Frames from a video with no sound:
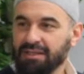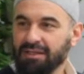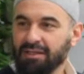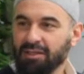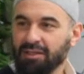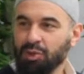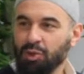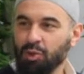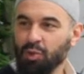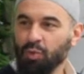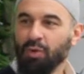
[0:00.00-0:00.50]

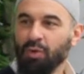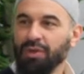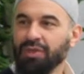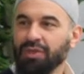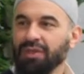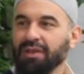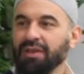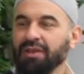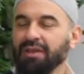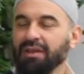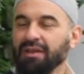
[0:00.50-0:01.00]
you were
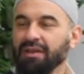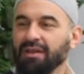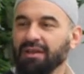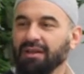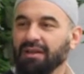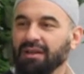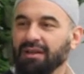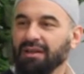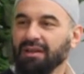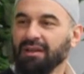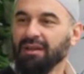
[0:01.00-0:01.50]
the
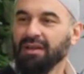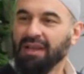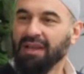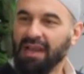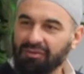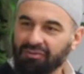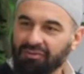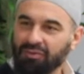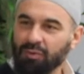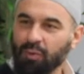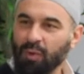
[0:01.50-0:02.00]

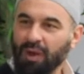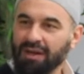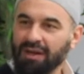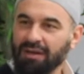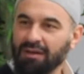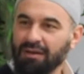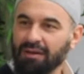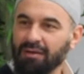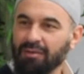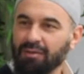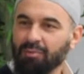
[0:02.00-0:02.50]
loved
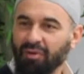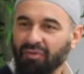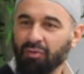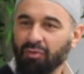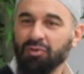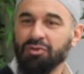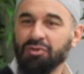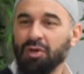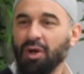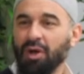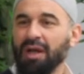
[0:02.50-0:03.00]
one
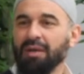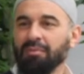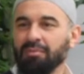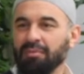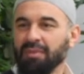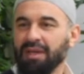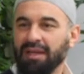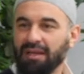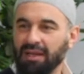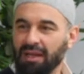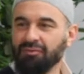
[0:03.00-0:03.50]
before time.
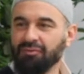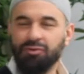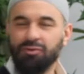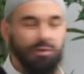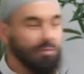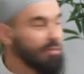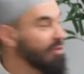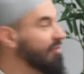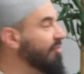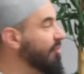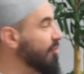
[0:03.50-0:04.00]
He loved you
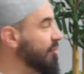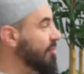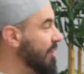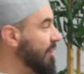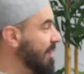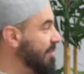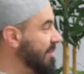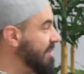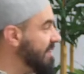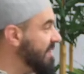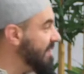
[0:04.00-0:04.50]
before
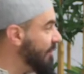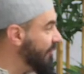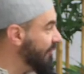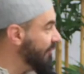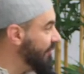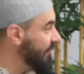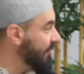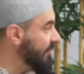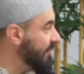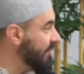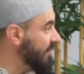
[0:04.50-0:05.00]
time
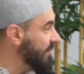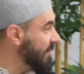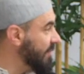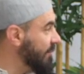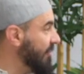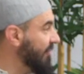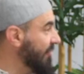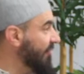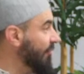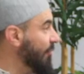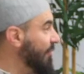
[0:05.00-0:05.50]
itself.
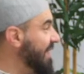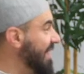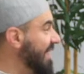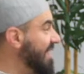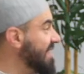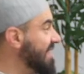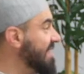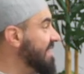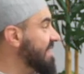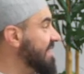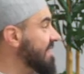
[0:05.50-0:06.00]
Before the
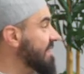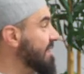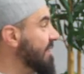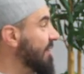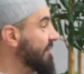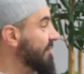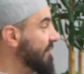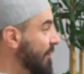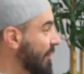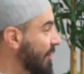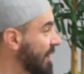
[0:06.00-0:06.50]
existence
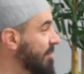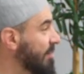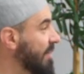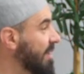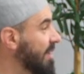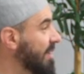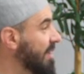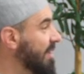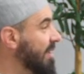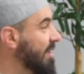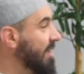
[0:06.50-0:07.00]
of time,
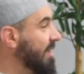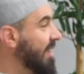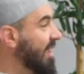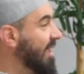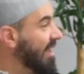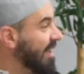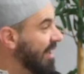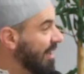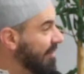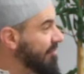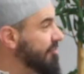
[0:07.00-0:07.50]
He
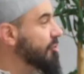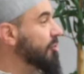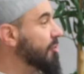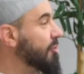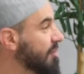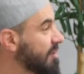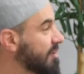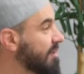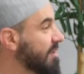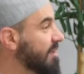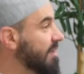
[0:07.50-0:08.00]
loved you.
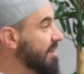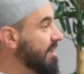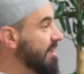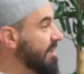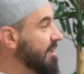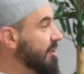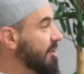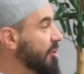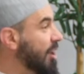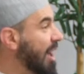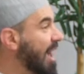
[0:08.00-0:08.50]

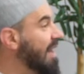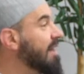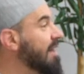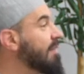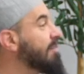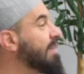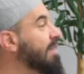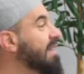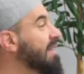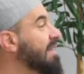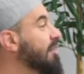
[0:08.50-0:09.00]
You hadn't
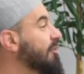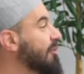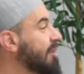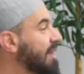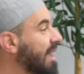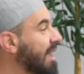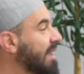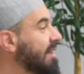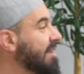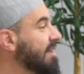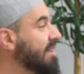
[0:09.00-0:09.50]
been
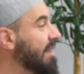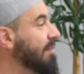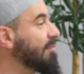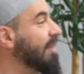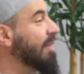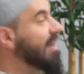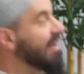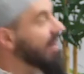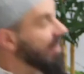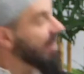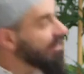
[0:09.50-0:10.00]
created yet,
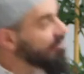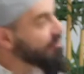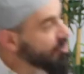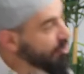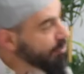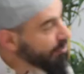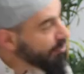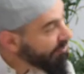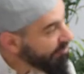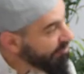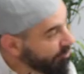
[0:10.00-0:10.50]
but He loved
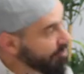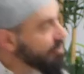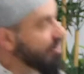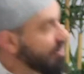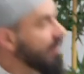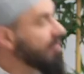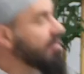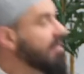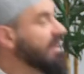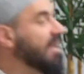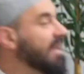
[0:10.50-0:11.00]
you before
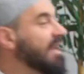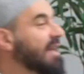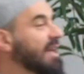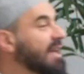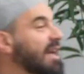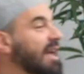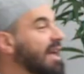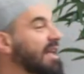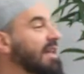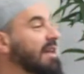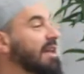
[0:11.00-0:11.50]
time.
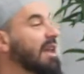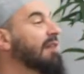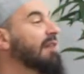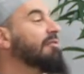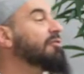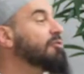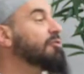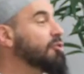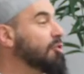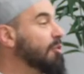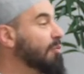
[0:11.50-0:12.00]
He
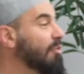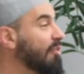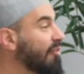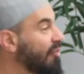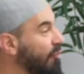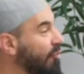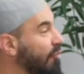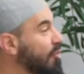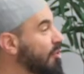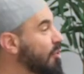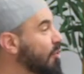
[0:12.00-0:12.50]
loved you
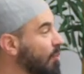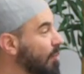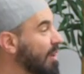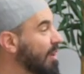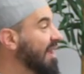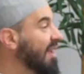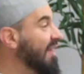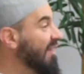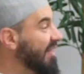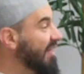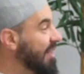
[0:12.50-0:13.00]
before you were
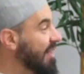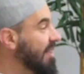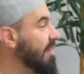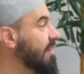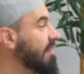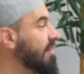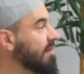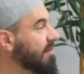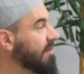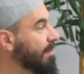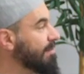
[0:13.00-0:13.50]
a thing,
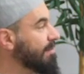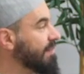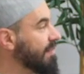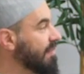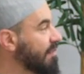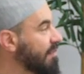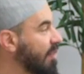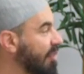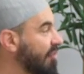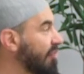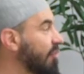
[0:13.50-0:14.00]

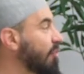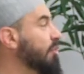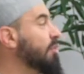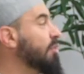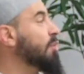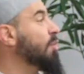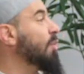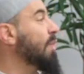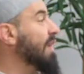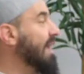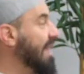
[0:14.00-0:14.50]
before
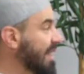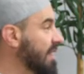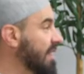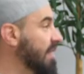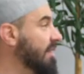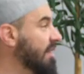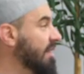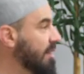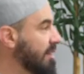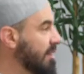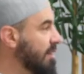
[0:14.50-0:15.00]
you were
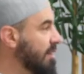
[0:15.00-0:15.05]
anything.